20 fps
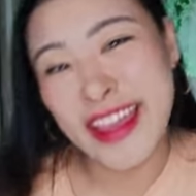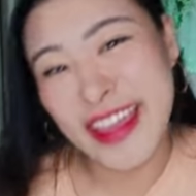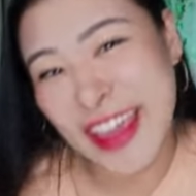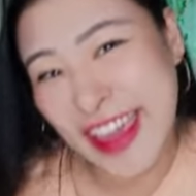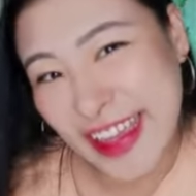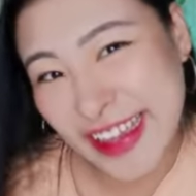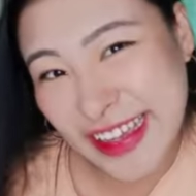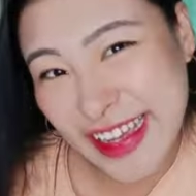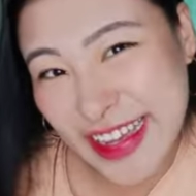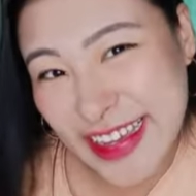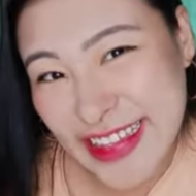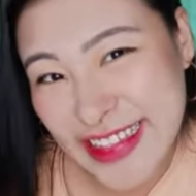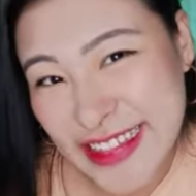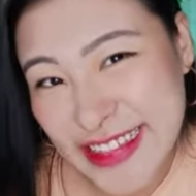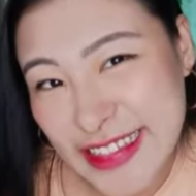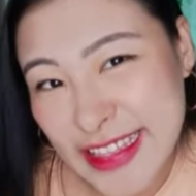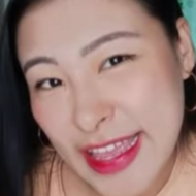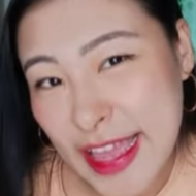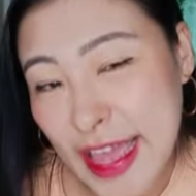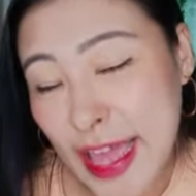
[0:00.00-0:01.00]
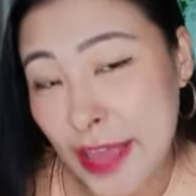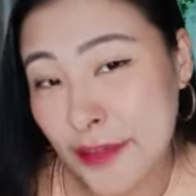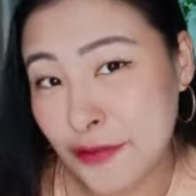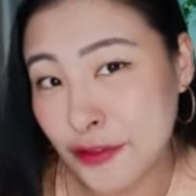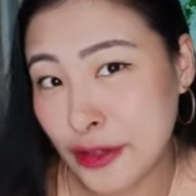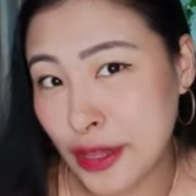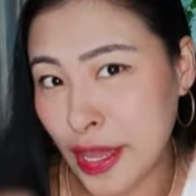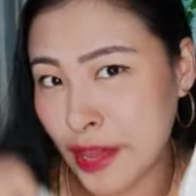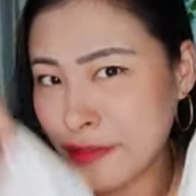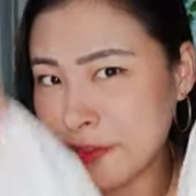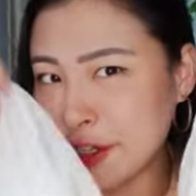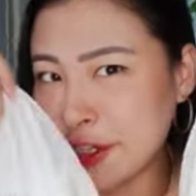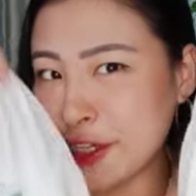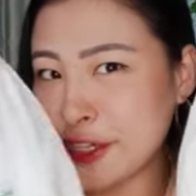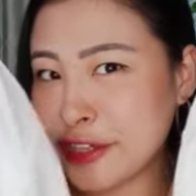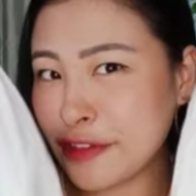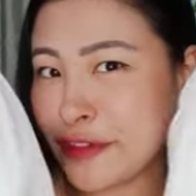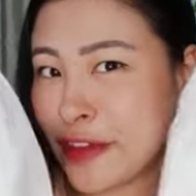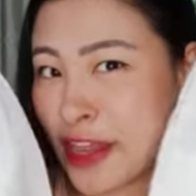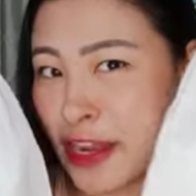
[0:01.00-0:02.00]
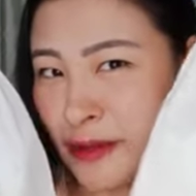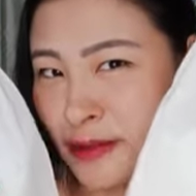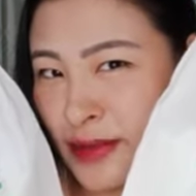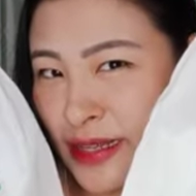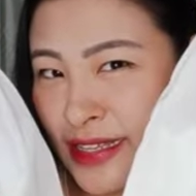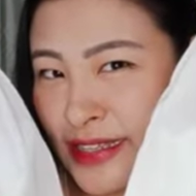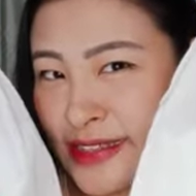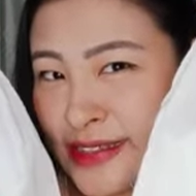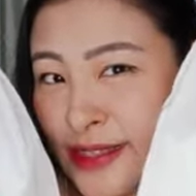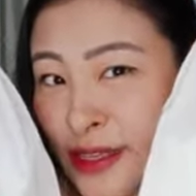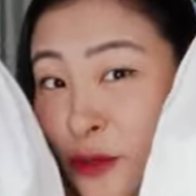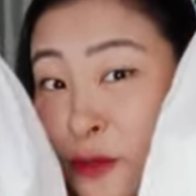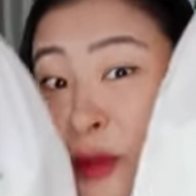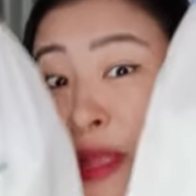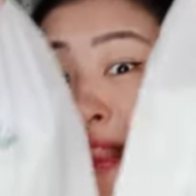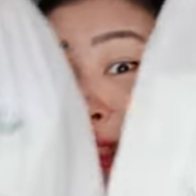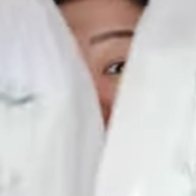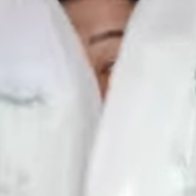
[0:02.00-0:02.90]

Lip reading: Hey guys, have you ever heard of Hairbliss? Well,